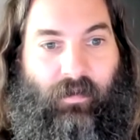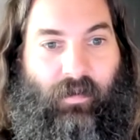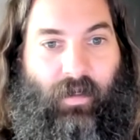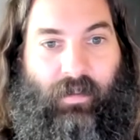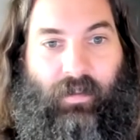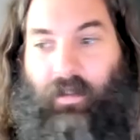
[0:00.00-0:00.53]

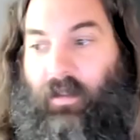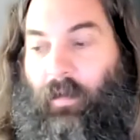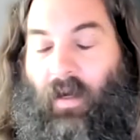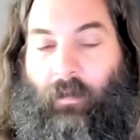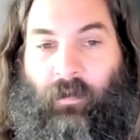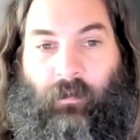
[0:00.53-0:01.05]
the IT
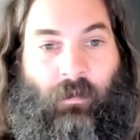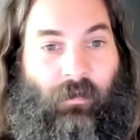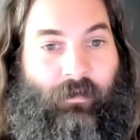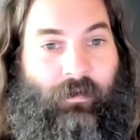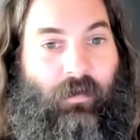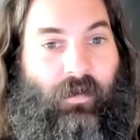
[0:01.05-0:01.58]
department will
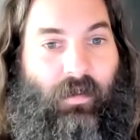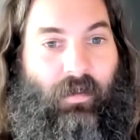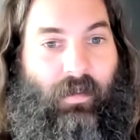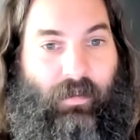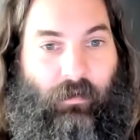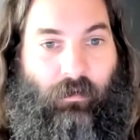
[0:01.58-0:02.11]
refuse to
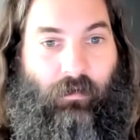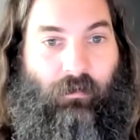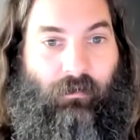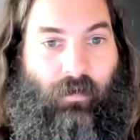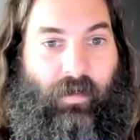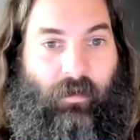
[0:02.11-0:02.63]
let
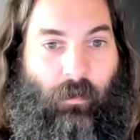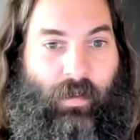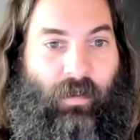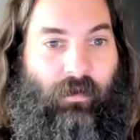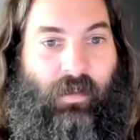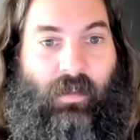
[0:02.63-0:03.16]
you run a
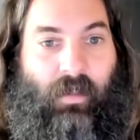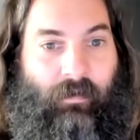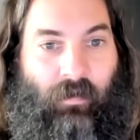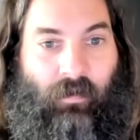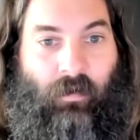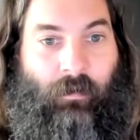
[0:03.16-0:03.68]
Windows
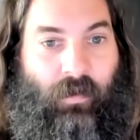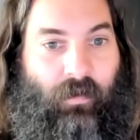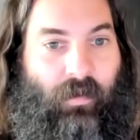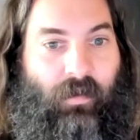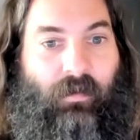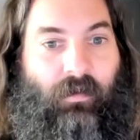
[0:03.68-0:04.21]
7
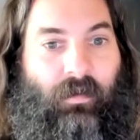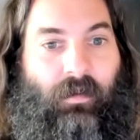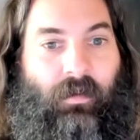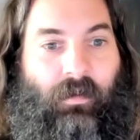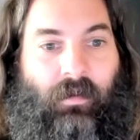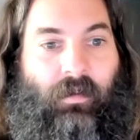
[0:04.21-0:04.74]
computer.
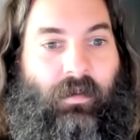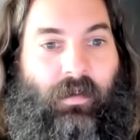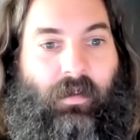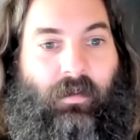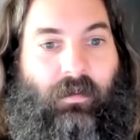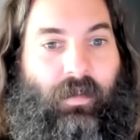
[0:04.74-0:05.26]

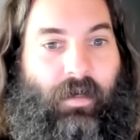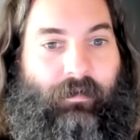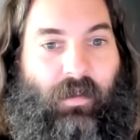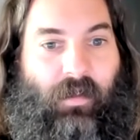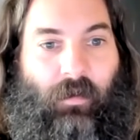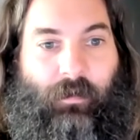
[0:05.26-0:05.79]
So you
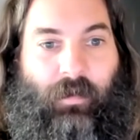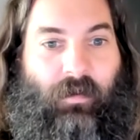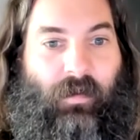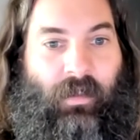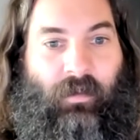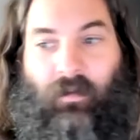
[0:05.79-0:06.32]
have to stop
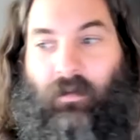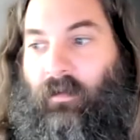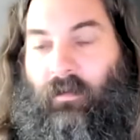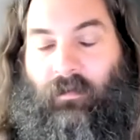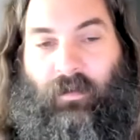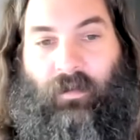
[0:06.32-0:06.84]
using
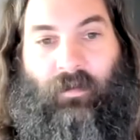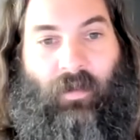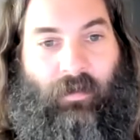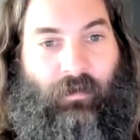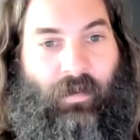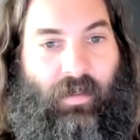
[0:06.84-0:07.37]
your,
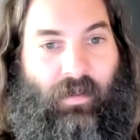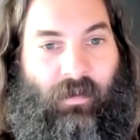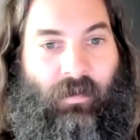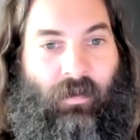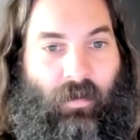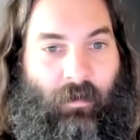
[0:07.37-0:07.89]

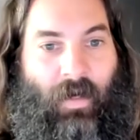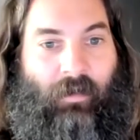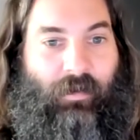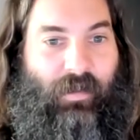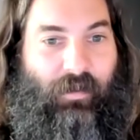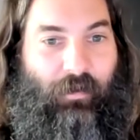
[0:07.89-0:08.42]
$100,000
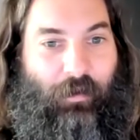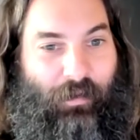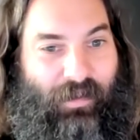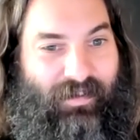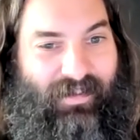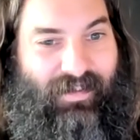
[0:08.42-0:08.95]
microscope
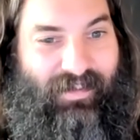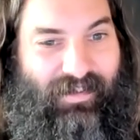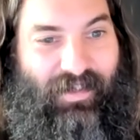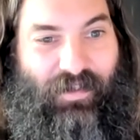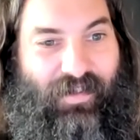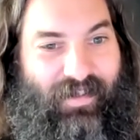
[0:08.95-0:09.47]

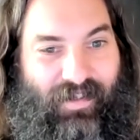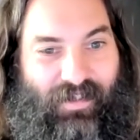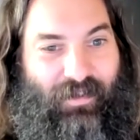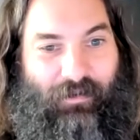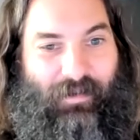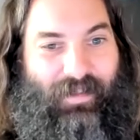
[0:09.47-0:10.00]
because the
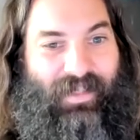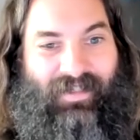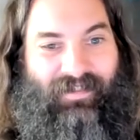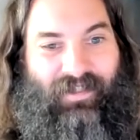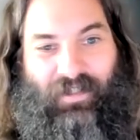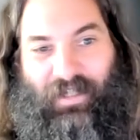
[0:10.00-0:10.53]
software
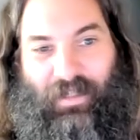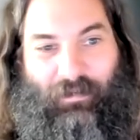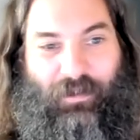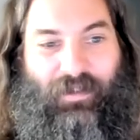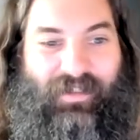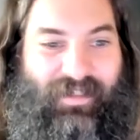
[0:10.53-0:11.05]
doesn't work
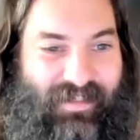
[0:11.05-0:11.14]
anymore.